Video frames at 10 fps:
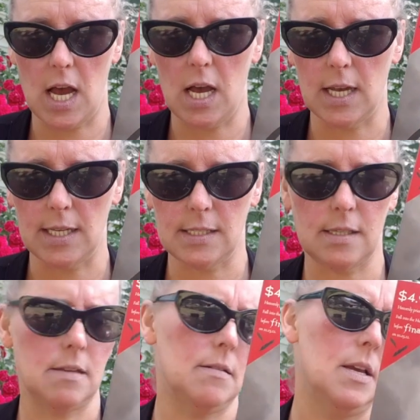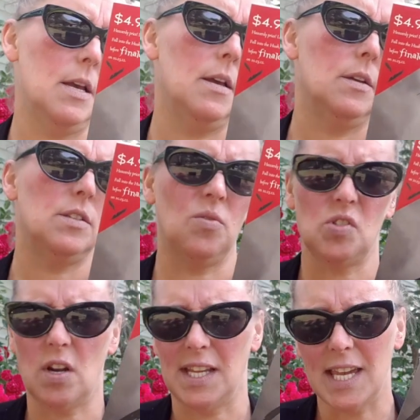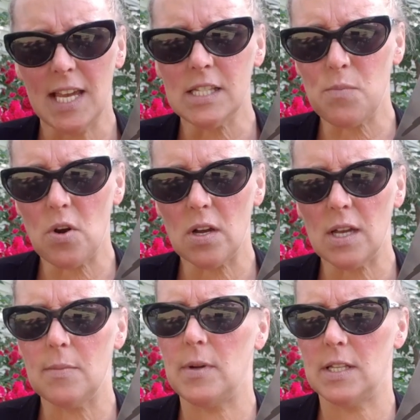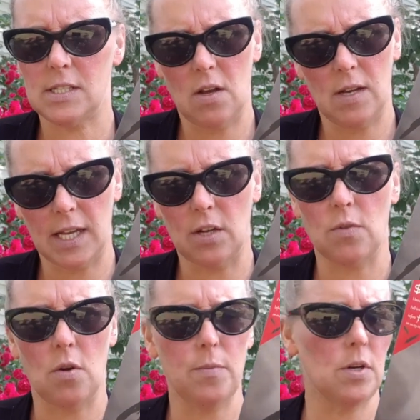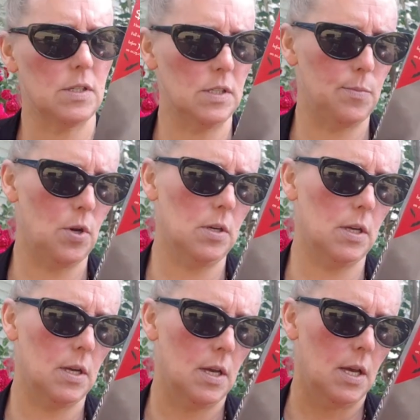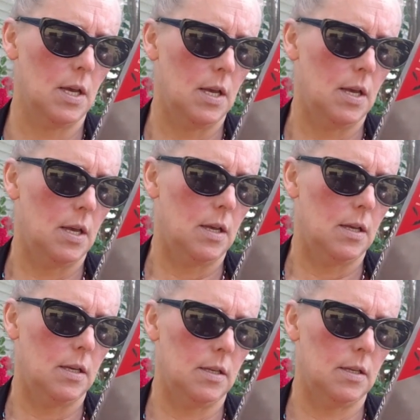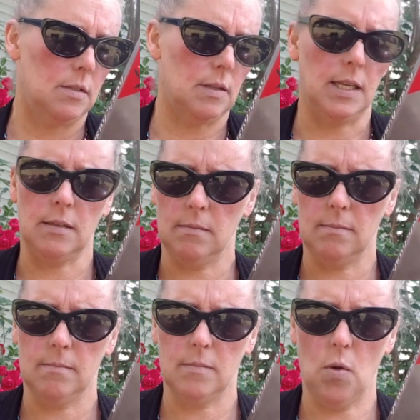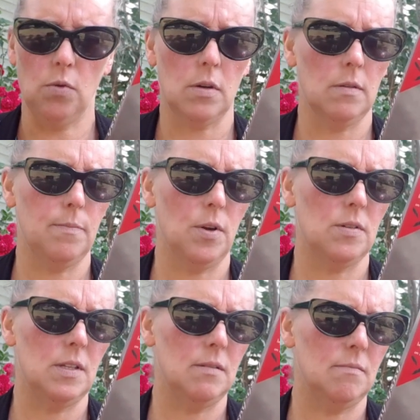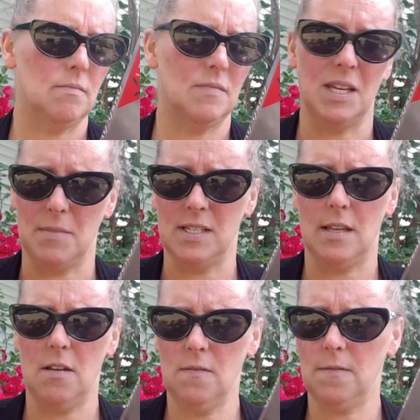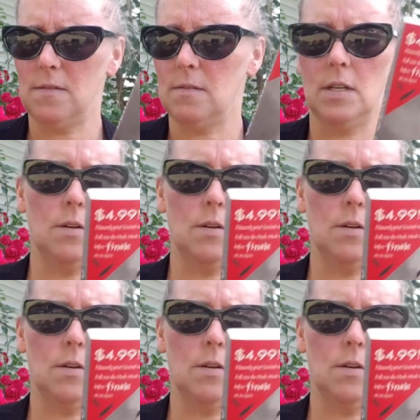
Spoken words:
eyes. So it's not a kid's book, but it's not like a grown person's book. Like, older person, like myself, you